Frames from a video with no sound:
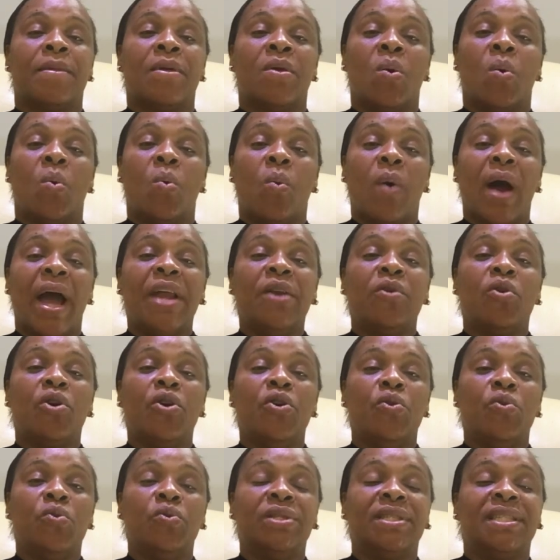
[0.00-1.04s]
why not
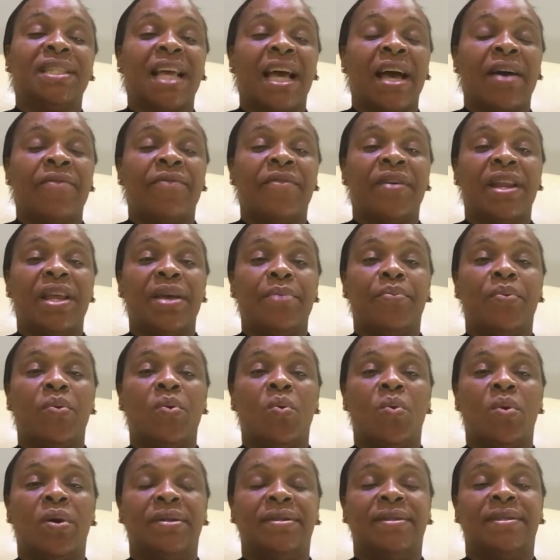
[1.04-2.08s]
use the available
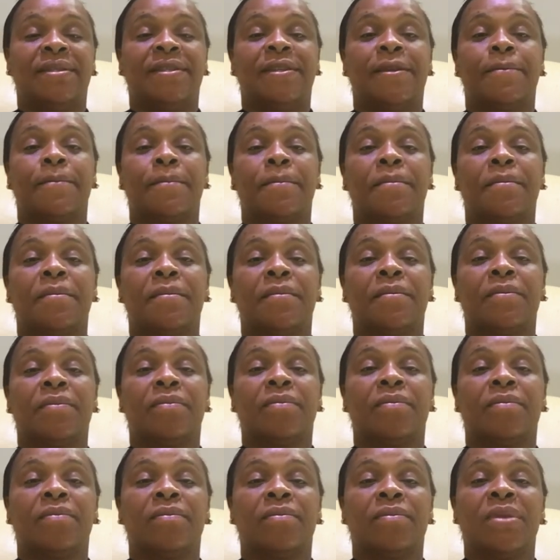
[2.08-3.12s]
ones?
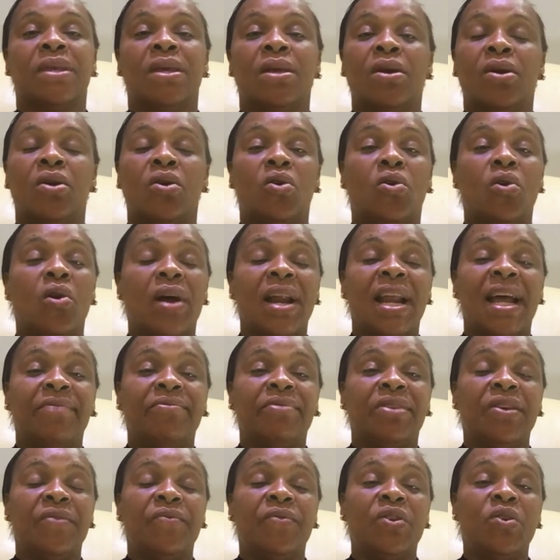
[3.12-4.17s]
God has
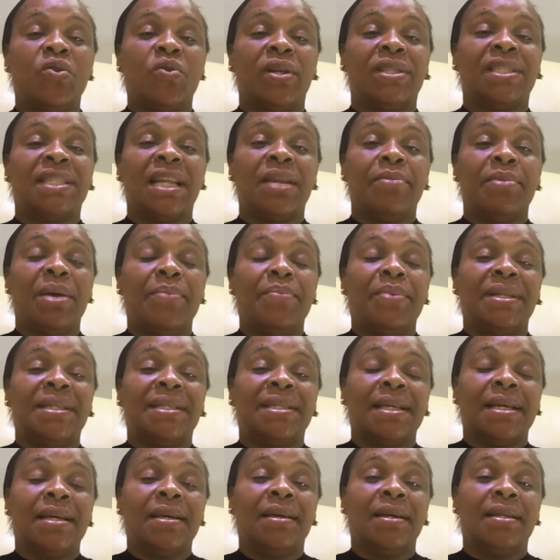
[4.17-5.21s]
given you a talent, maybe
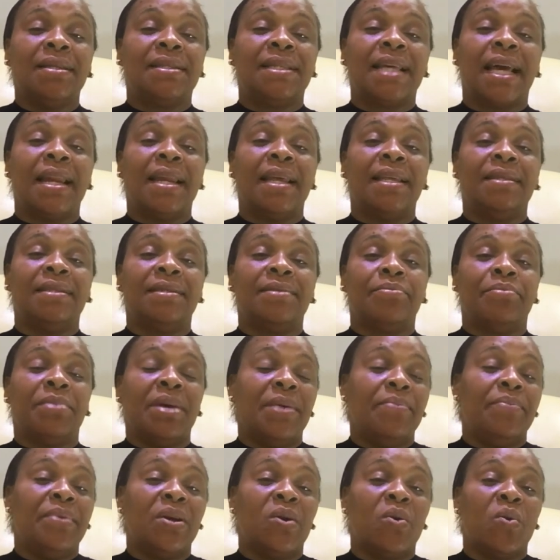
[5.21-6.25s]
singing talent,
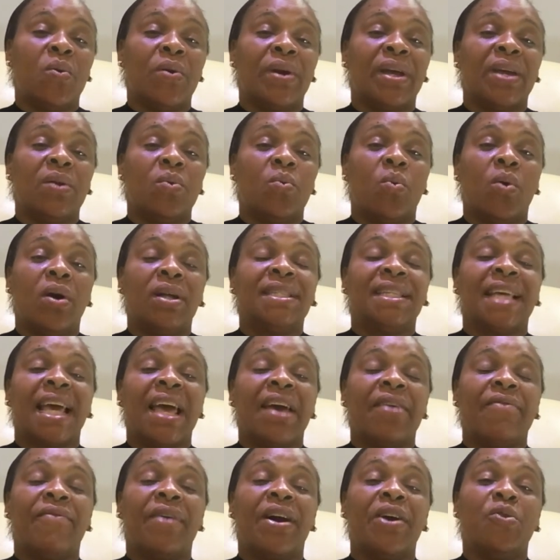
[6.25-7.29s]
maybe cooking,
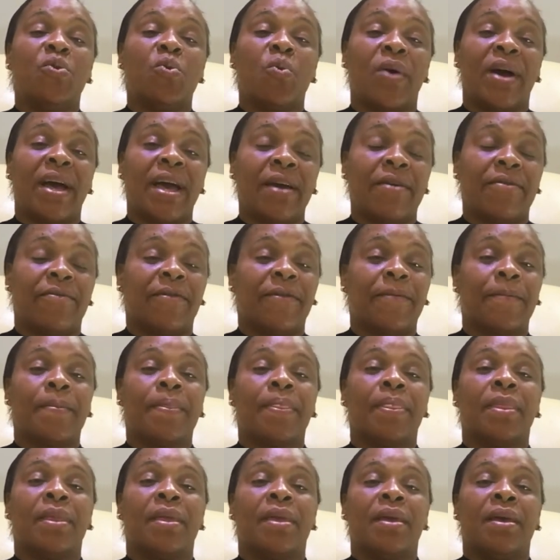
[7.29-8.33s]
whatever you have.
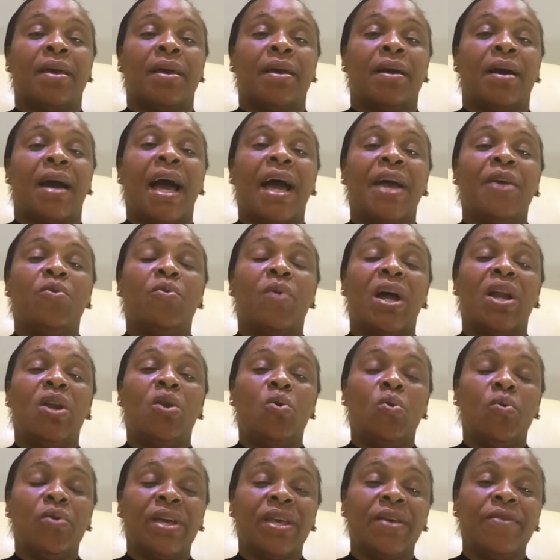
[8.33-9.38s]
And you are
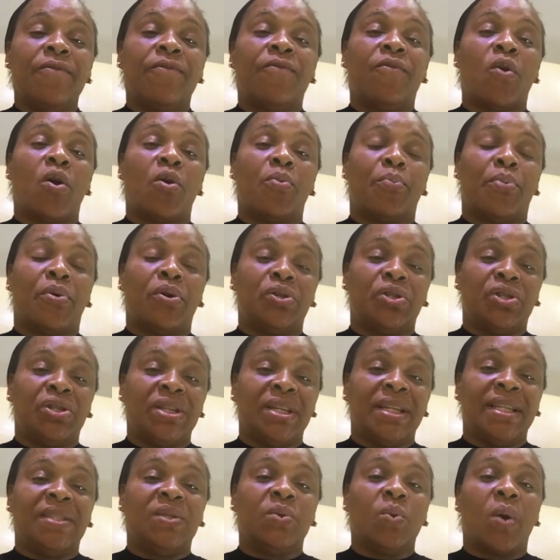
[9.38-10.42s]
looking for
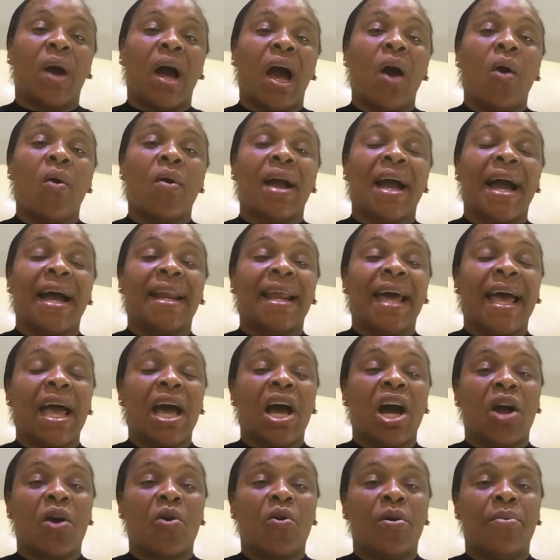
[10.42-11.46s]
opportunity. How can I
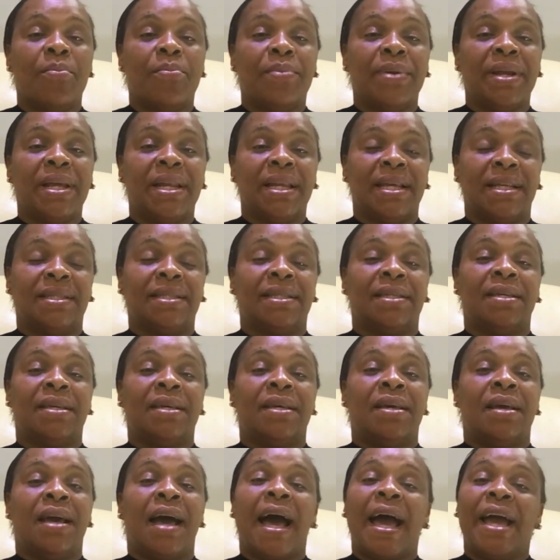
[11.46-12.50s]
accompany it?
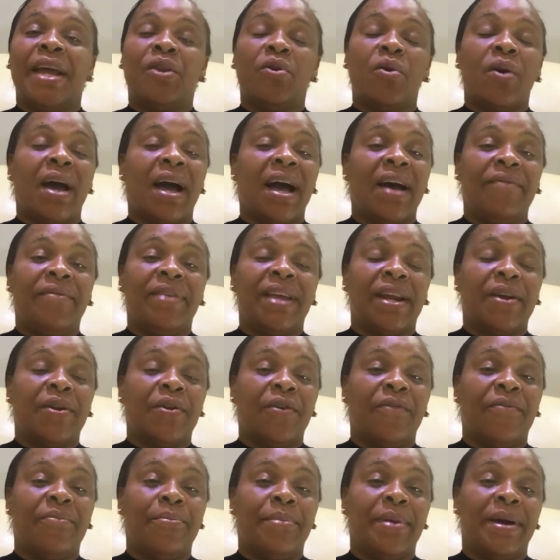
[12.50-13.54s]
I don't have
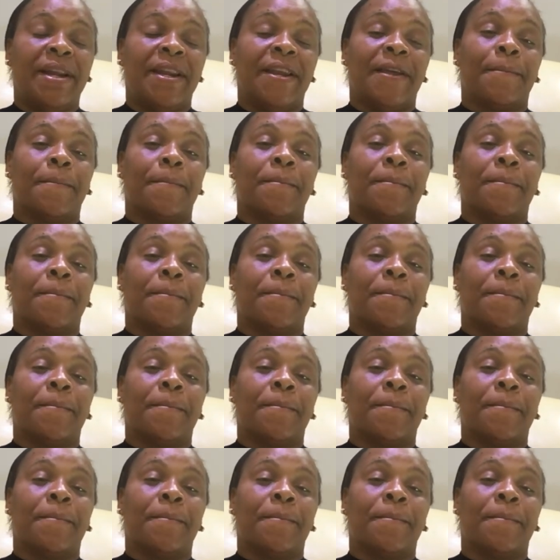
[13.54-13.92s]
enough money.